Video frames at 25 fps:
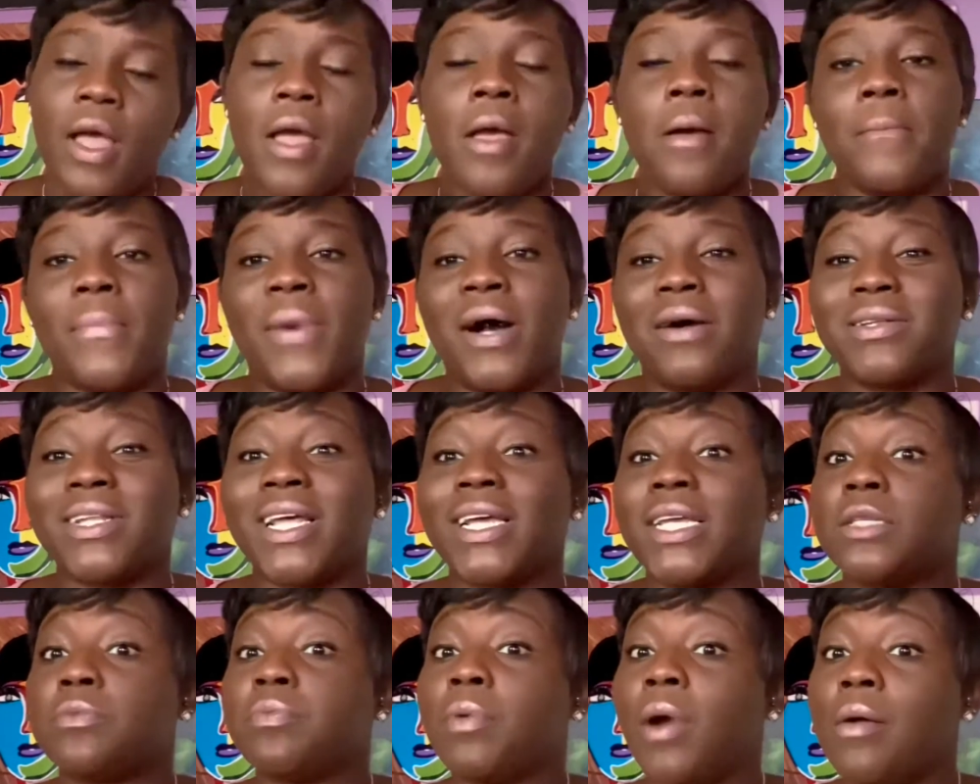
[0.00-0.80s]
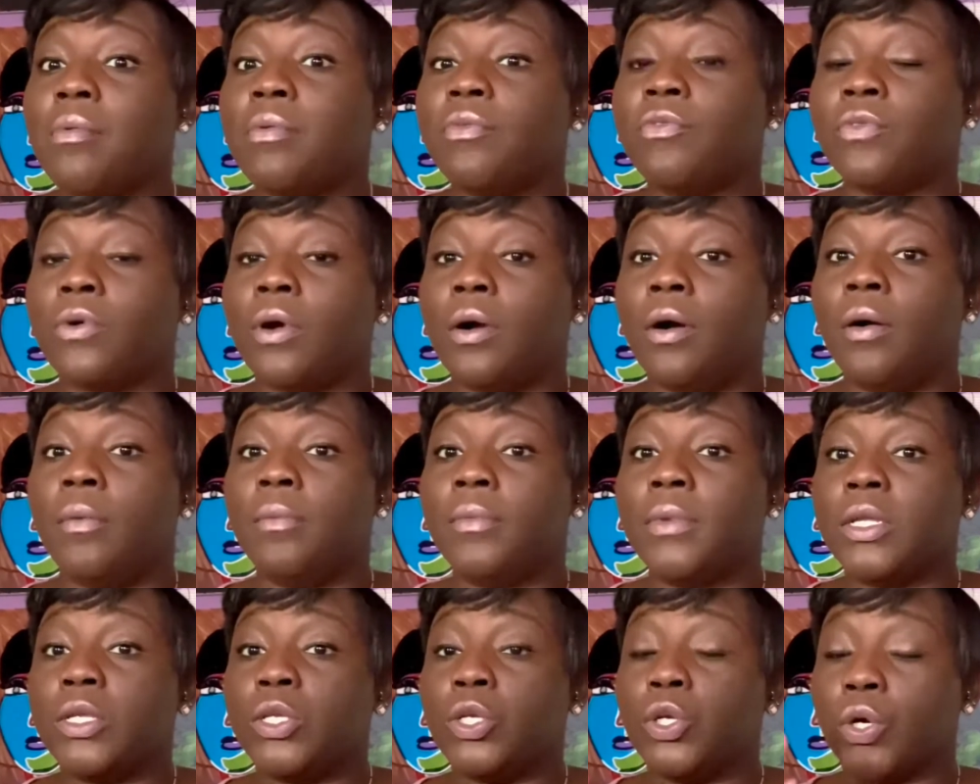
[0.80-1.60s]
But I was like, it's probably from
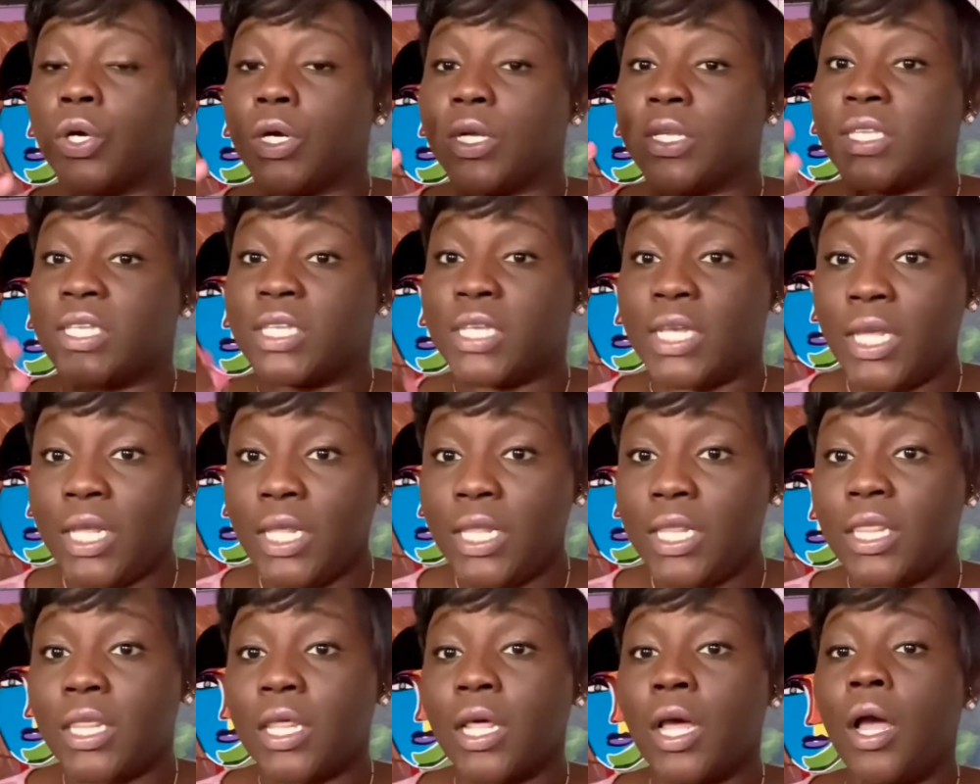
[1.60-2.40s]
your teeth